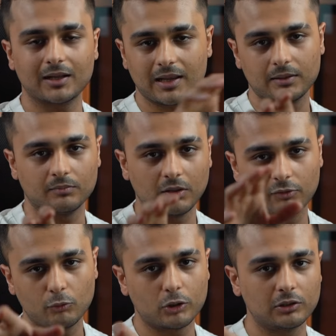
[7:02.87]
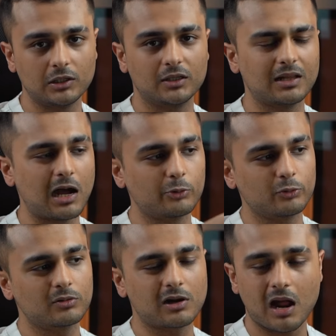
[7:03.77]
again, if you want to learn how to
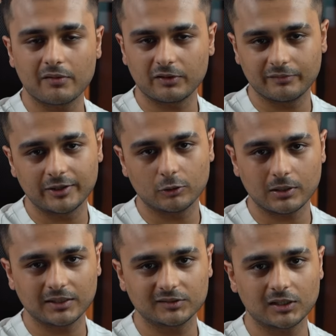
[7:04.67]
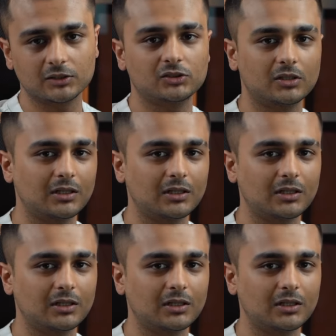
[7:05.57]
craft a video like such,